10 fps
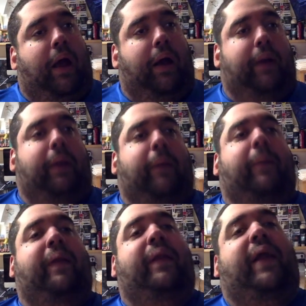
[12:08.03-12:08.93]
Another
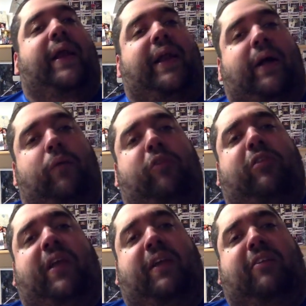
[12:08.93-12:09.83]
thing they
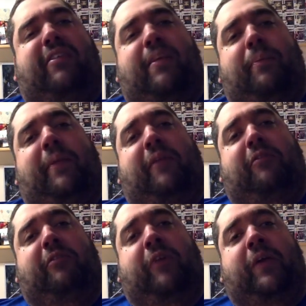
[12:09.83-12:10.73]
announced is
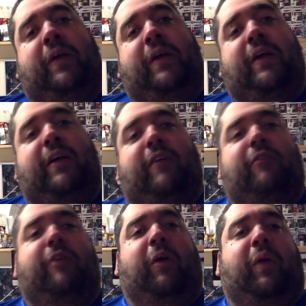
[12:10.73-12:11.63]
something
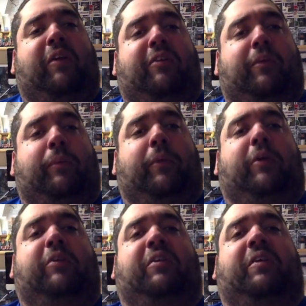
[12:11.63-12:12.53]
very
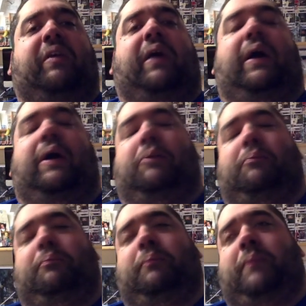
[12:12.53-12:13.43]
similar
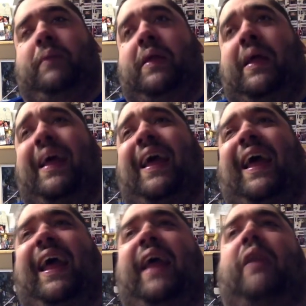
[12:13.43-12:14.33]
to
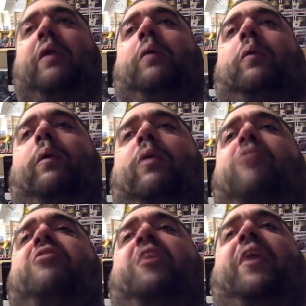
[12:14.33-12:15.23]
Halo
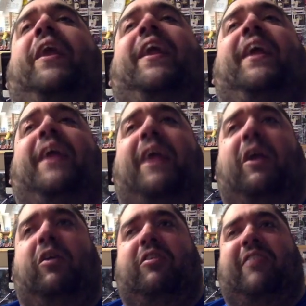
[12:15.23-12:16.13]
Wars. You're getting
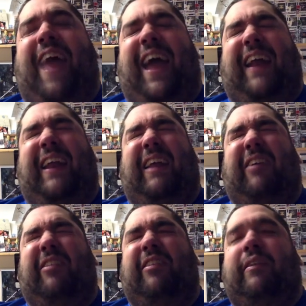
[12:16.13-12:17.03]
Gears
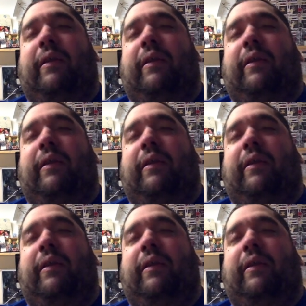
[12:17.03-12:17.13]
Tactics.